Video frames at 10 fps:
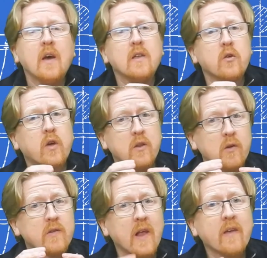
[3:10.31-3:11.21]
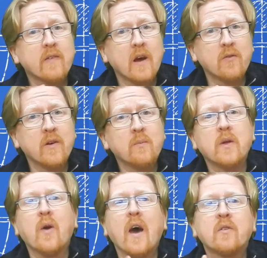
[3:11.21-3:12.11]
You can use less effort,
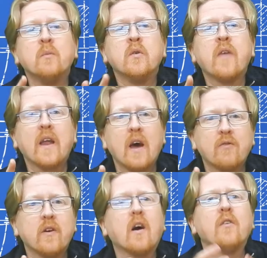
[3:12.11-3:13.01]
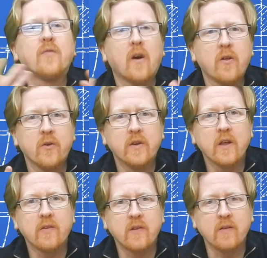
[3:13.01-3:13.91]
but you have to move that effort a farther
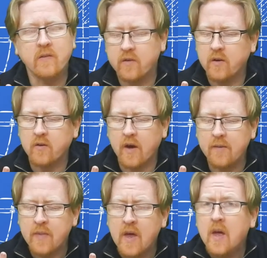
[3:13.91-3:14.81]
distance, okay?